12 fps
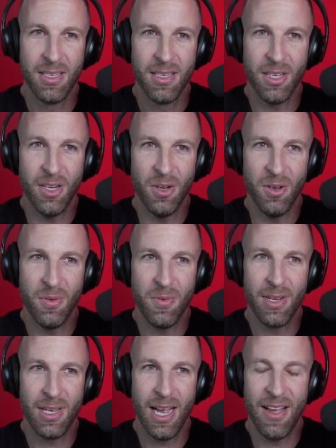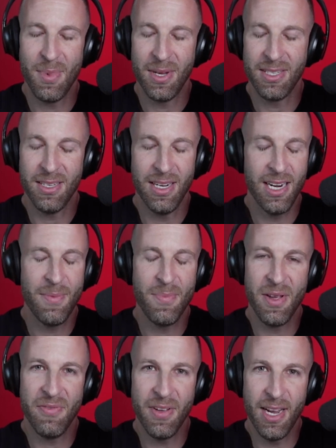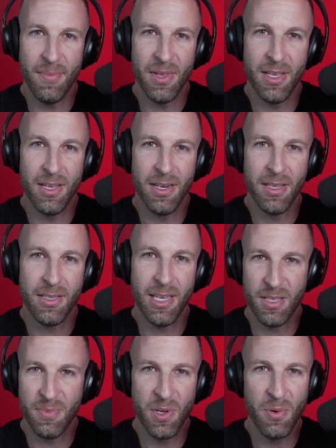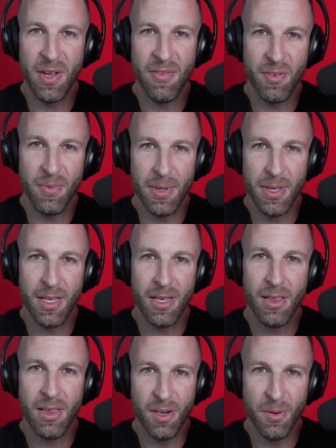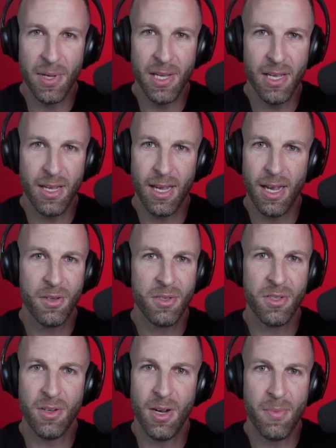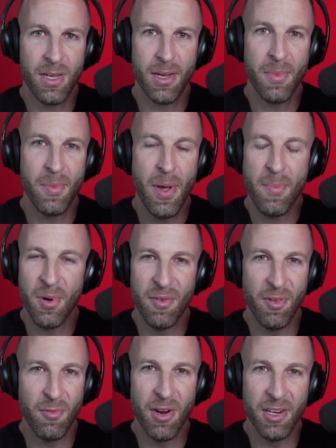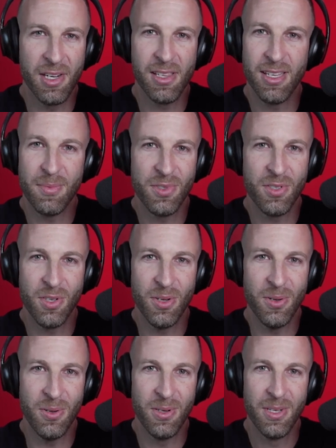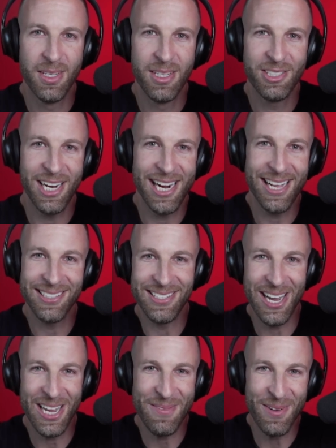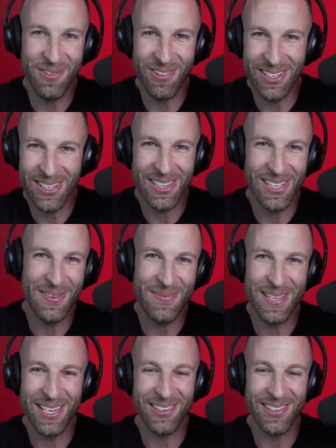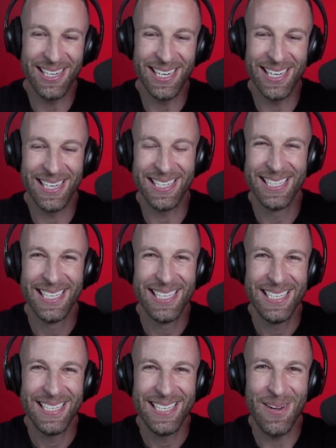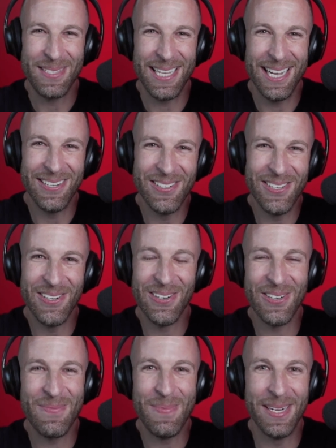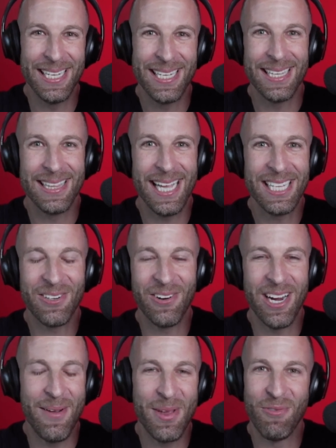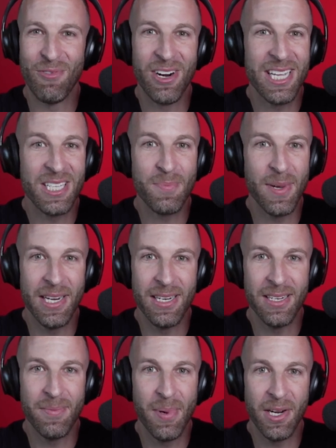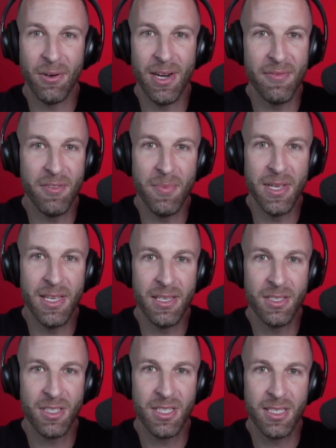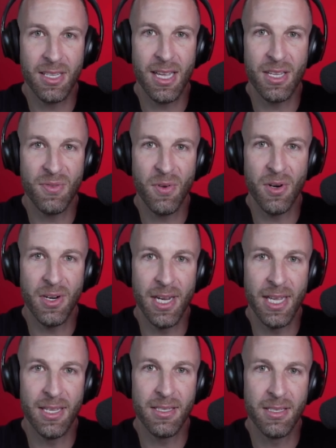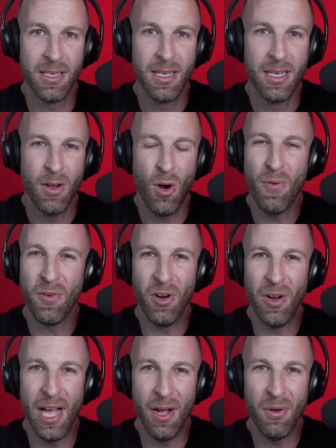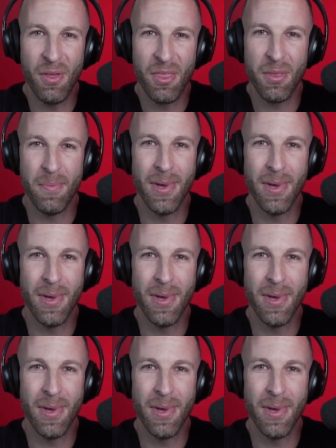You know, I have my son, I have my family, and it takes me away from it a little bit. I also, I'm, I'm a member of a run club, so shout out to Dykeman Run Club here in uh, uptown New York. But that's great. I mean, running's been been great for me, just as far as overall health, mm-hmm.